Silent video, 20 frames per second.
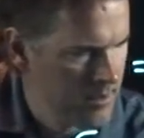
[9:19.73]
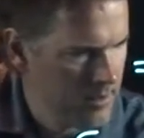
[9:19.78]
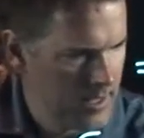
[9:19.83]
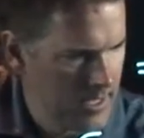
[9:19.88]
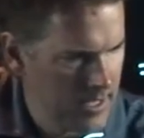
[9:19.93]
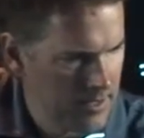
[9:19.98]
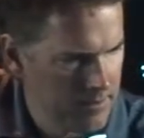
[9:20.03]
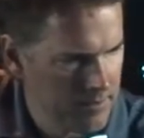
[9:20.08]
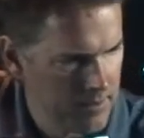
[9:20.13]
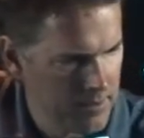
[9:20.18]

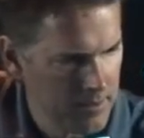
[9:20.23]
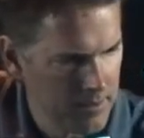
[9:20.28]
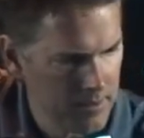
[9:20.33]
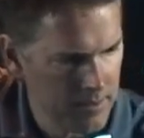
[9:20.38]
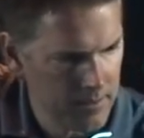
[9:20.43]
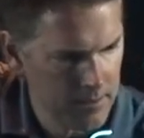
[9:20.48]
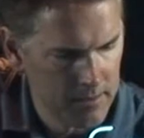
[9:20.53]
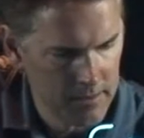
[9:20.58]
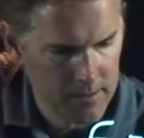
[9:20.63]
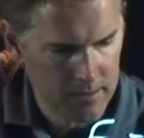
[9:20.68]
That's
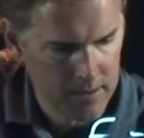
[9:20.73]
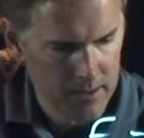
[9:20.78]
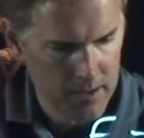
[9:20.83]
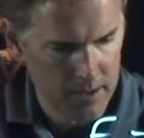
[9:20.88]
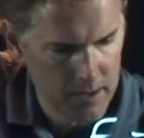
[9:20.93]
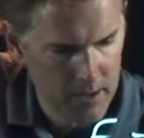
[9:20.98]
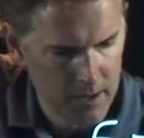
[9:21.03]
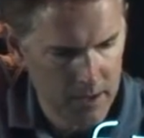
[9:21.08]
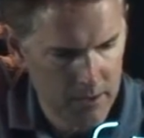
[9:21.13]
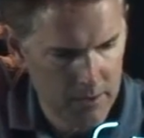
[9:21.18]
a,
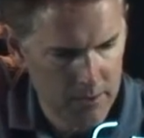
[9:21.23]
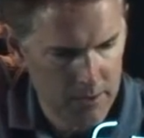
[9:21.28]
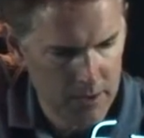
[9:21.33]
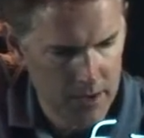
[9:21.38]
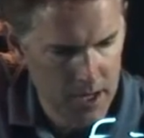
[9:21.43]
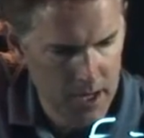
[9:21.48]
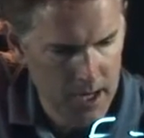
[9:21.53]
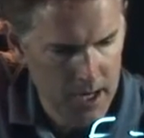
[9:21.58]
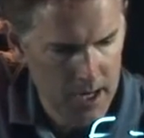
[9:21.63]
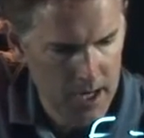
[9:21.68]
another
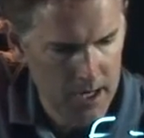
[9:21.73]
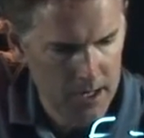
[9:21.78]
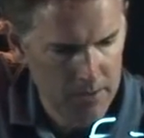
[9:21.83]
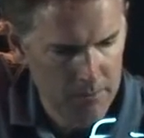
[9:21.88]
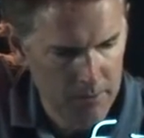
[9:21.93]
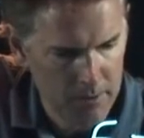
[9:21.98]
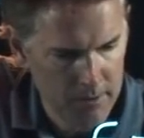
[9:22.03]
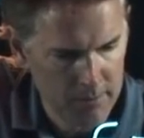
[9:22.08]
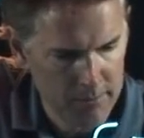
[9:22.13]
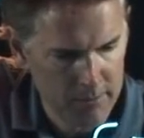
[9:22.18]
nine
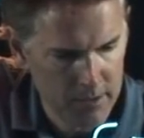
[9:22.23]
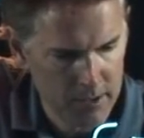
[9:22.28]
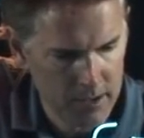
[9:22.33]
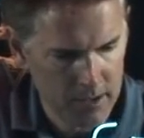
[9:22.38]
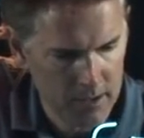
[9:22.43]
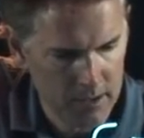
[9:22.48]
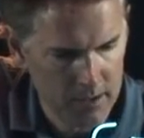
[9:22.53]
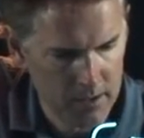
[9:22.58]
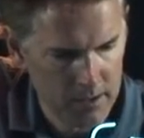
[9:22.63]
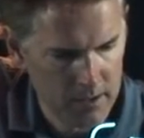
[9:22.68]

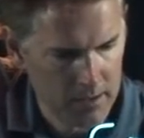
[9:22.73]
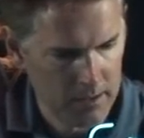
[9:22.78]
roughly.